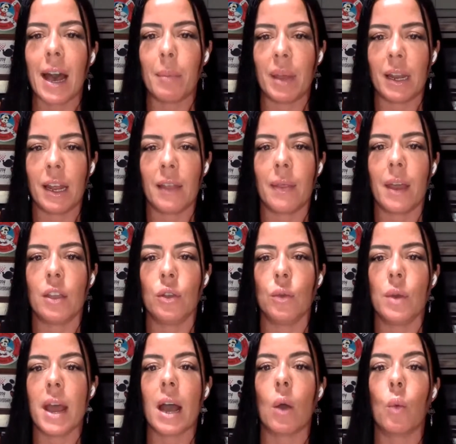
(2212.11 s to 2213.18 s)
habit in that
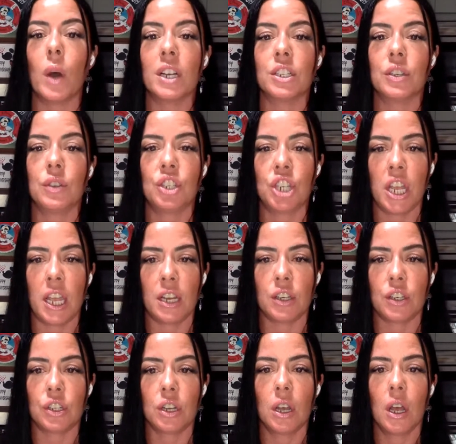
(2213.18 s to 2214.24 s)
you now want to
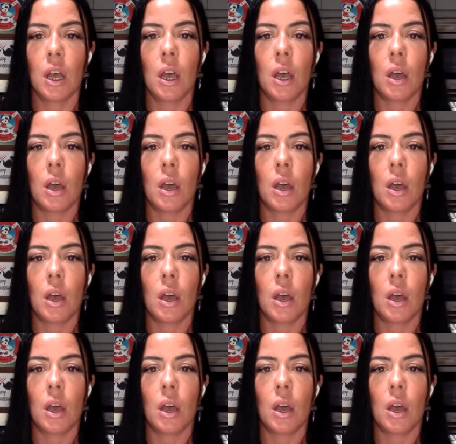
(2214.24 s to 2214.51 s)
change.